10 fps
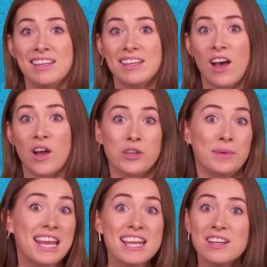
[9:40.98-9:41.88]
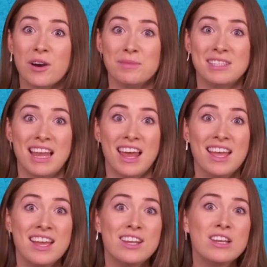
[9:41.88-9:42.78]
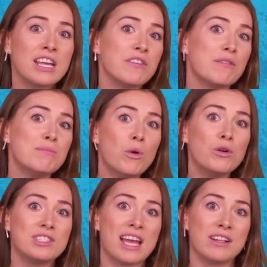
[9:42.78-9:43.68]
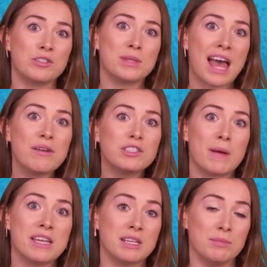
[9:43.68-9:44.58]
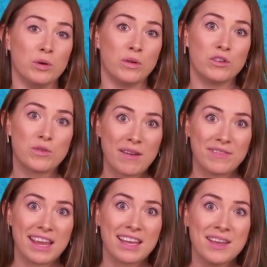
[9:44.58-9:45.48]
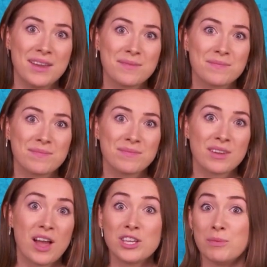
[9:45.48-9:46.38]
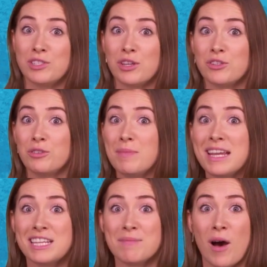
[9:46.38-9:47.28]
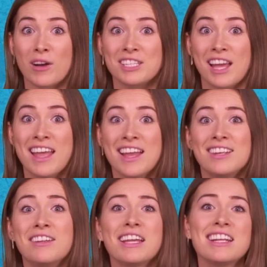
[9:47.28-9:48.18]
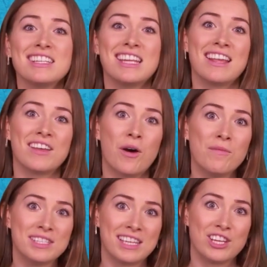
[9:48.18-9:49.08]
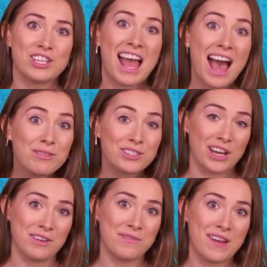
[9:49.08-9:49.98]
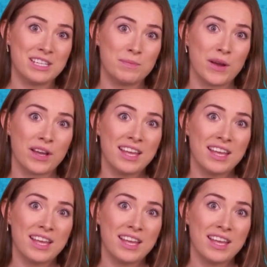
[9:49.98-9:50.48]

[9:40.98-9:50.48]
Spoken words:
Are you an e-com seller looking for more sales without spending more on traffic? Are you a social media marketer looking to take the conversation outside of Facebook?